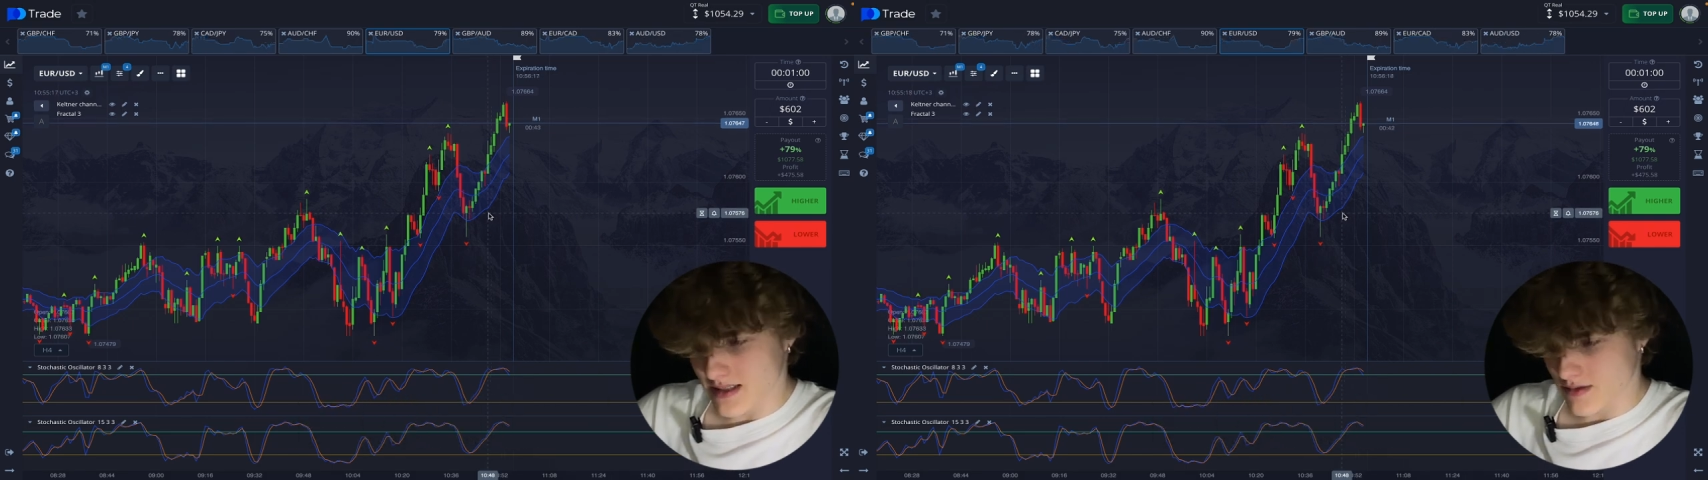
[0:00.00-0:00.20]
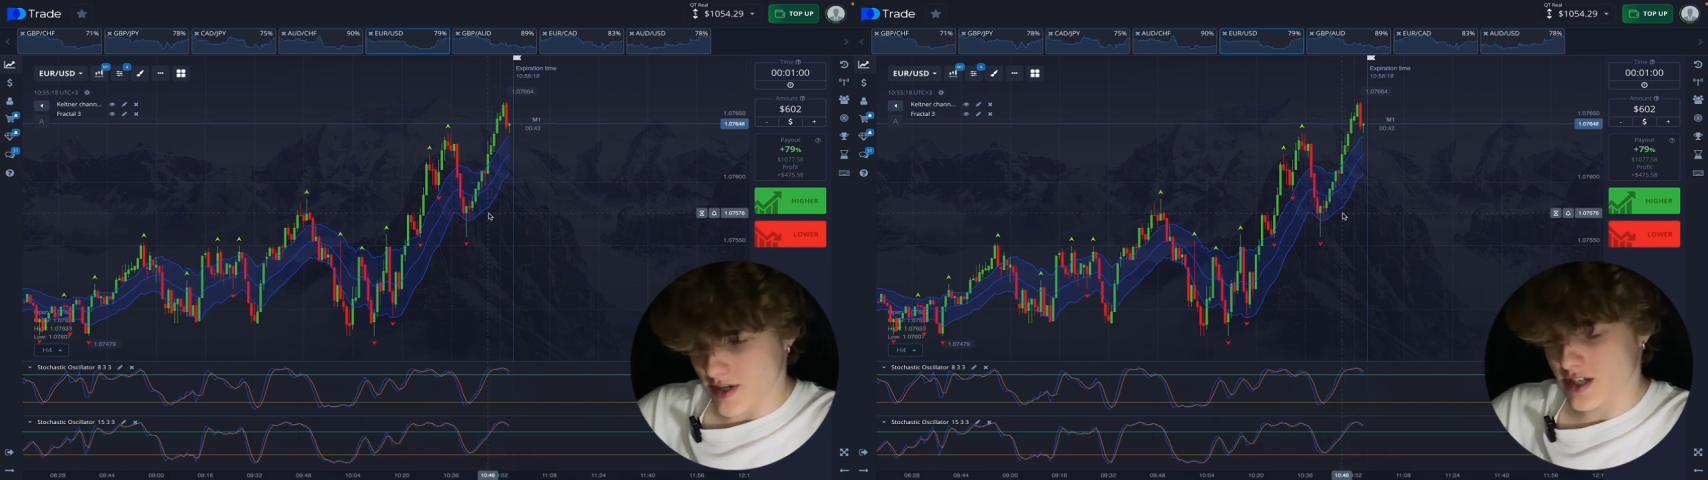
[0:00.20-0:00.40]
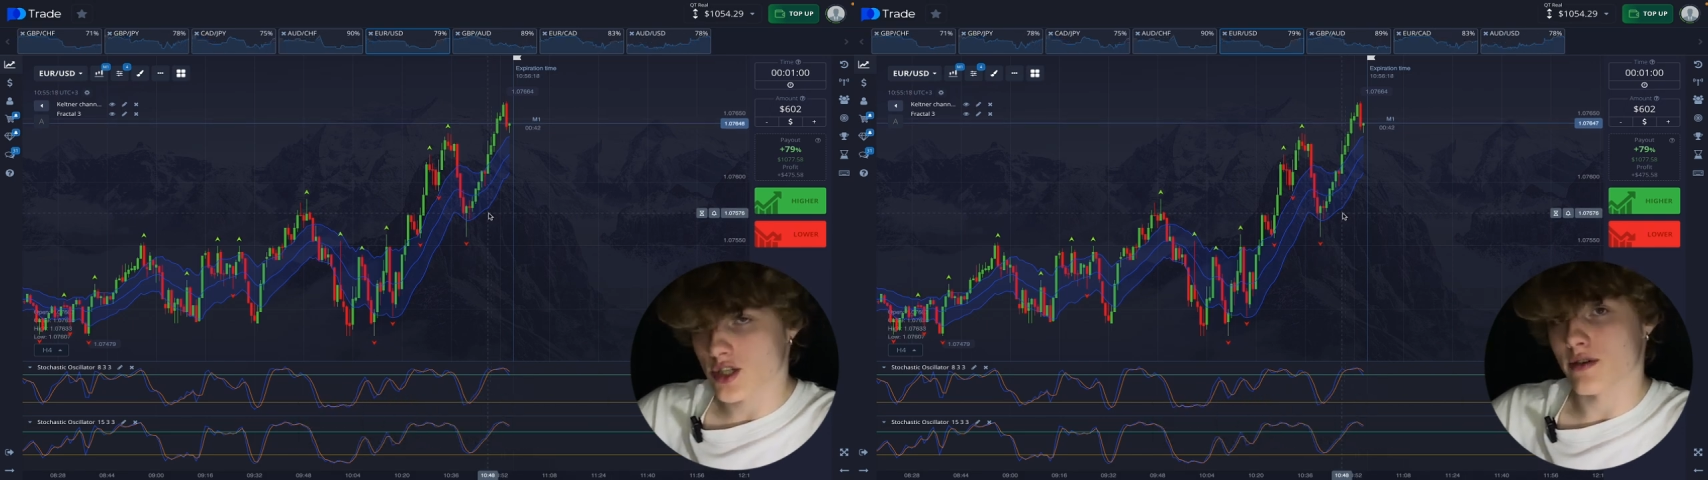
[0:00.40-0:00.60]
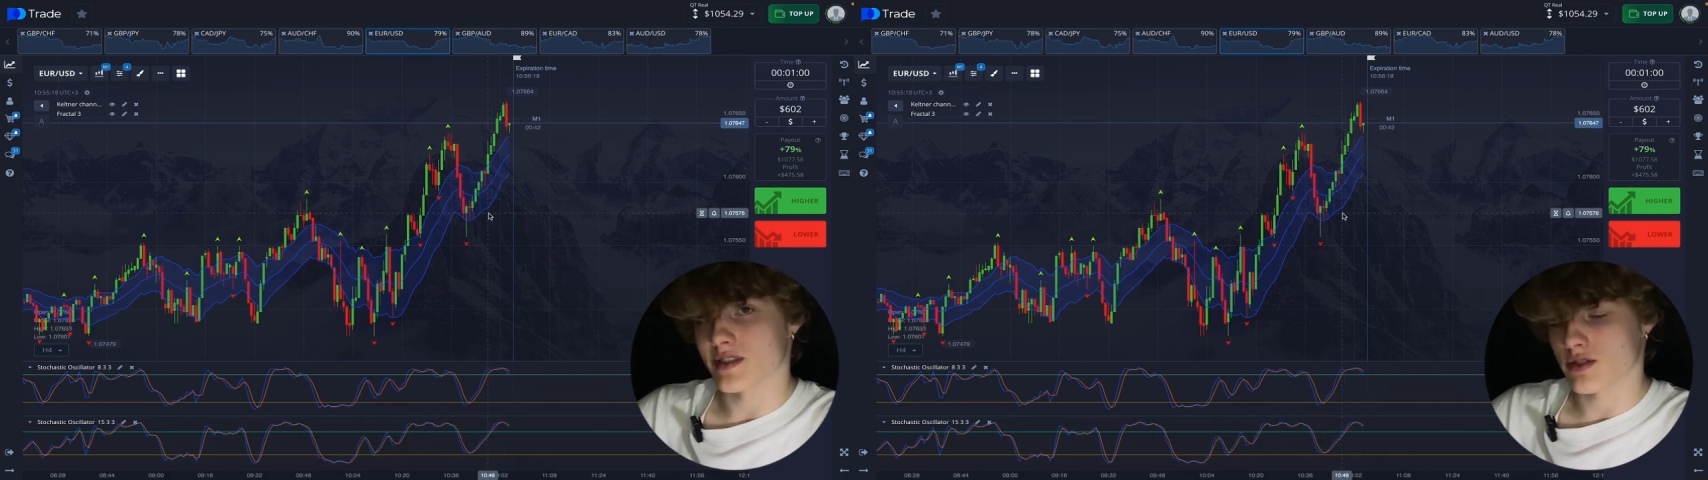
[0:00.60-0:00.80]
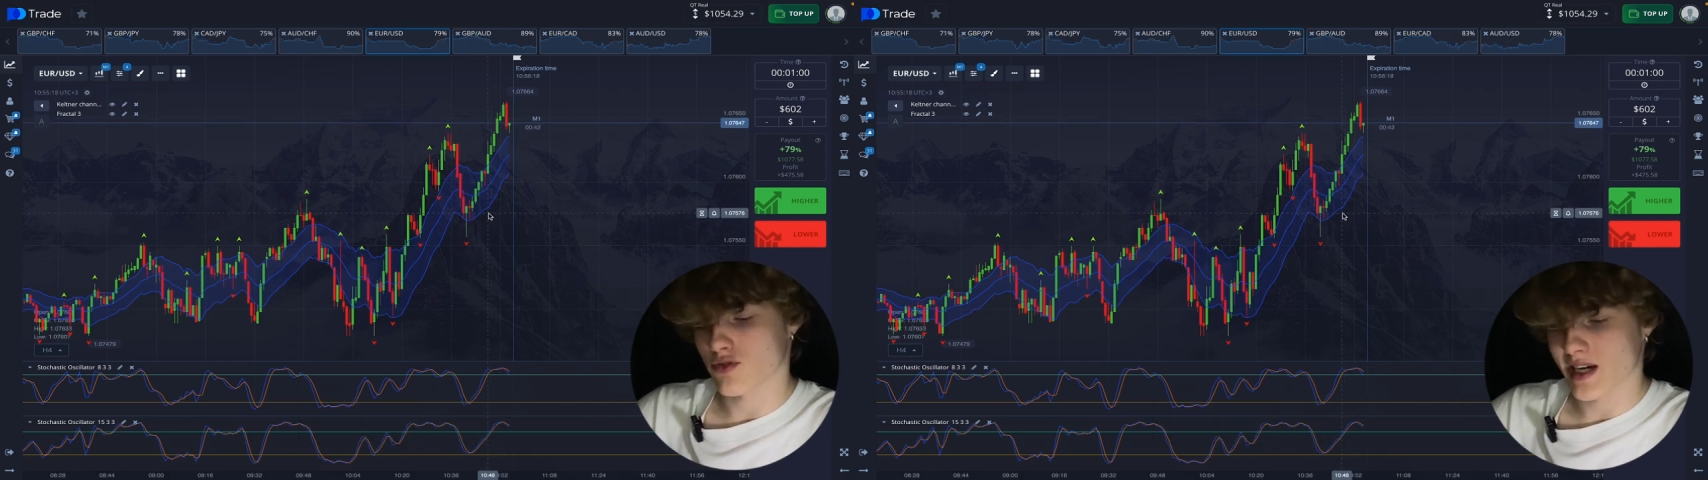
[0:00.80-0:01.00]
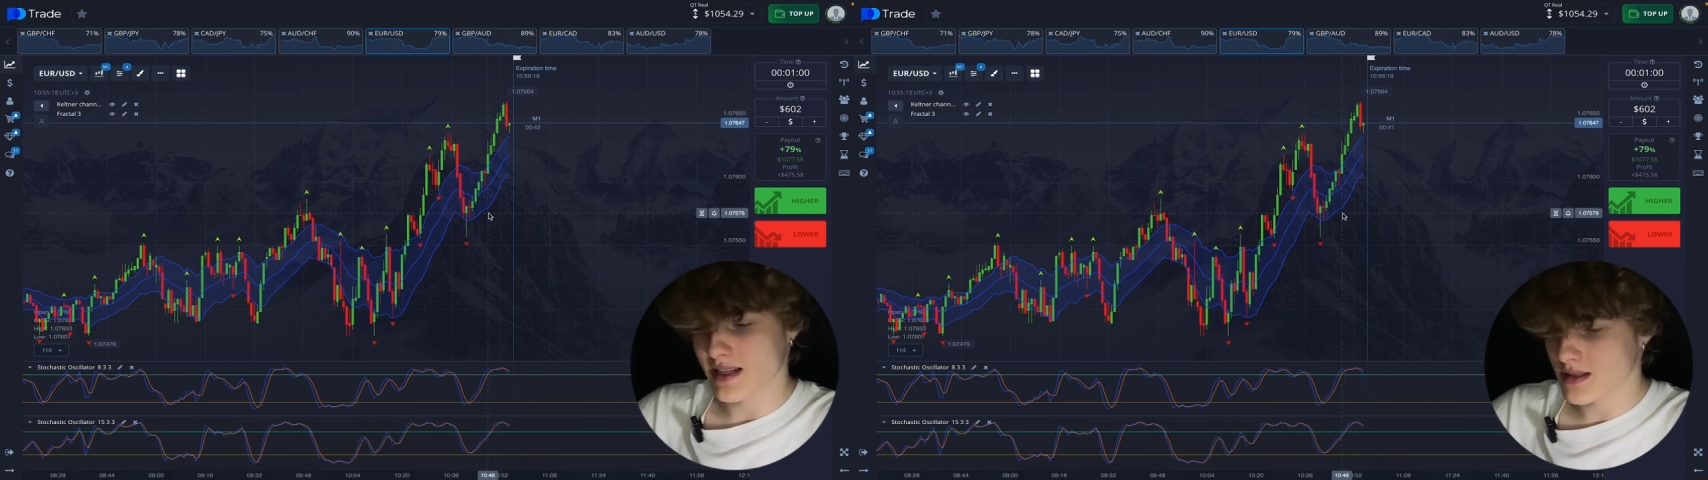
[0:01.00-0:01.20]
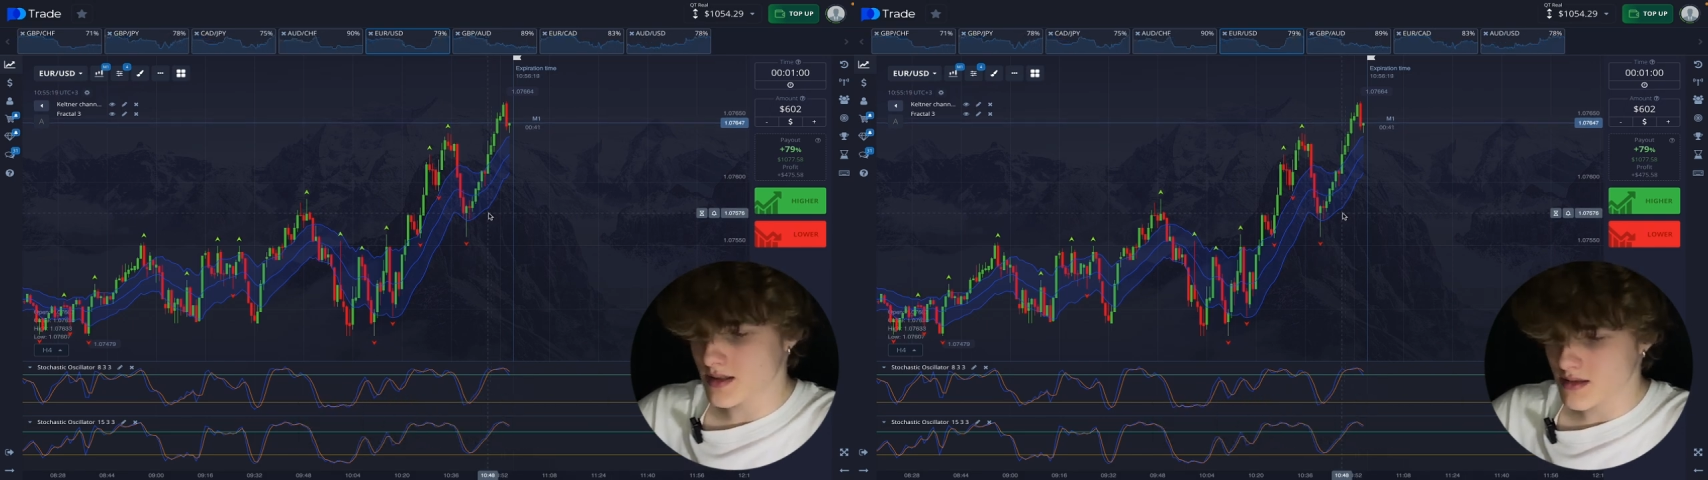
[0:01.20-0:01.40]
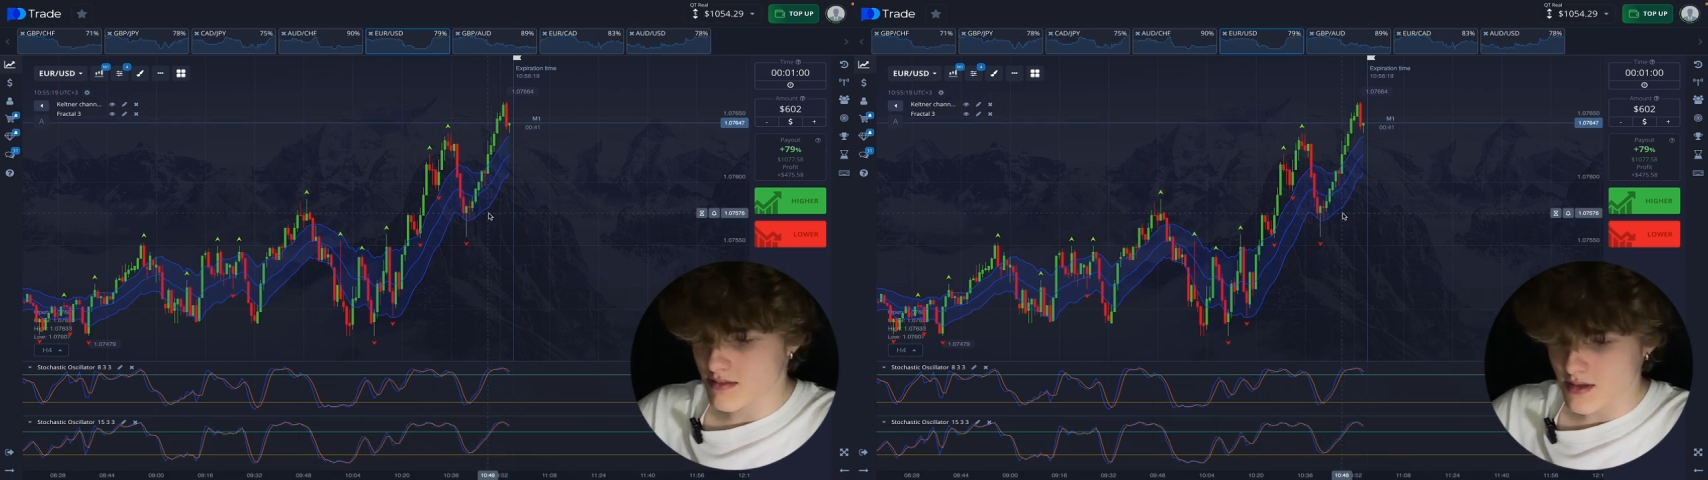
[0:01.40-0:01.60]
the direction of the trends.